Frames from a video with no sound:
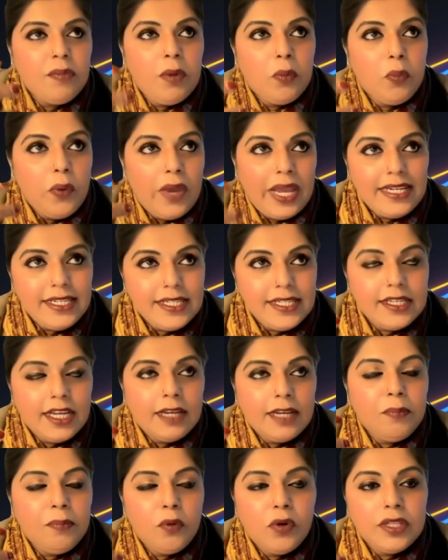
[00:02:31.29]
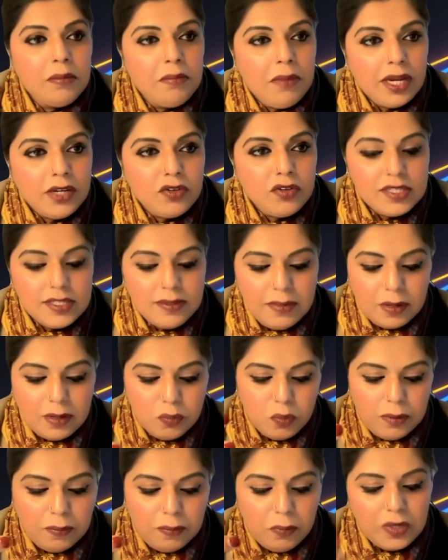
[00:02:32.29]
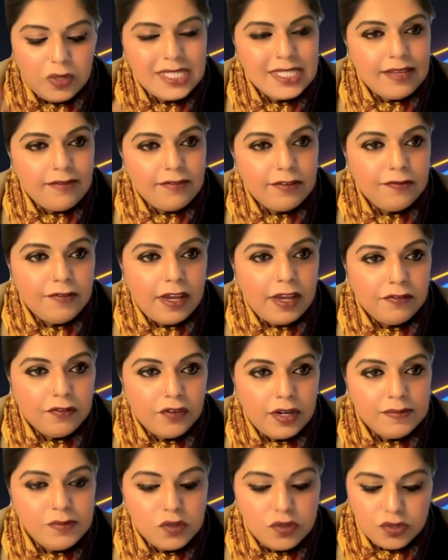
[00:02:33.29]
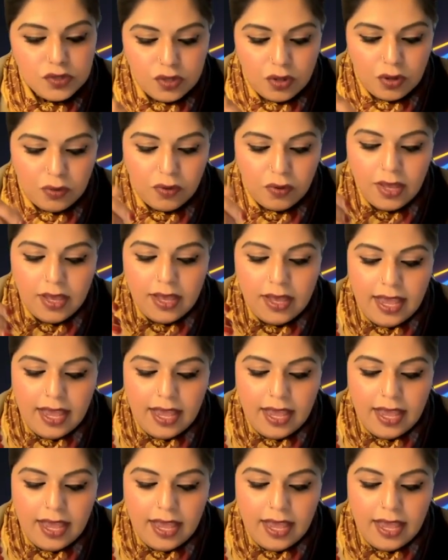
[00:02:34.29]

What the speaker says: a weight standpoint, the micro is about 1.75 grams or so,